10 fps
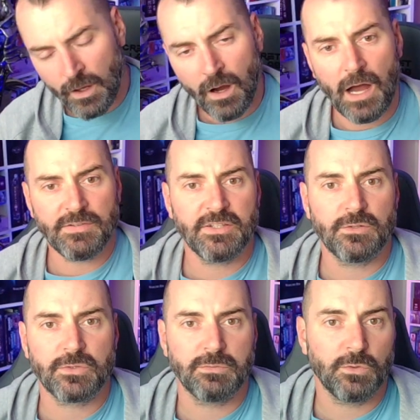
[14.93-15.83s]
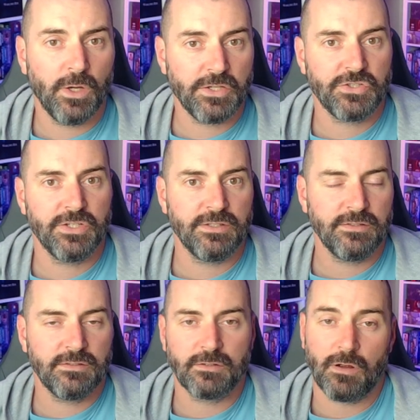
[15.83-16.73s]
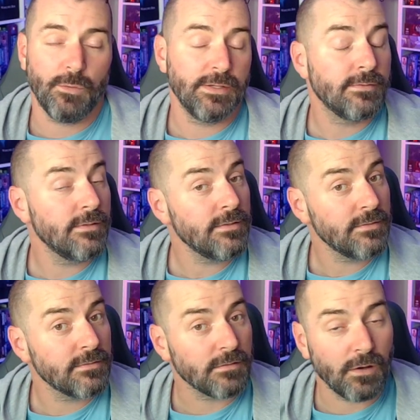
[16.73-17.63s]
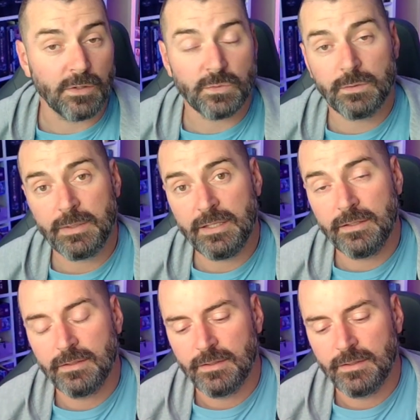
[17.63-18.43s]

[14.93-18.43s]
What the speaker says: Obviously, there were some questions. There always is. There always will be.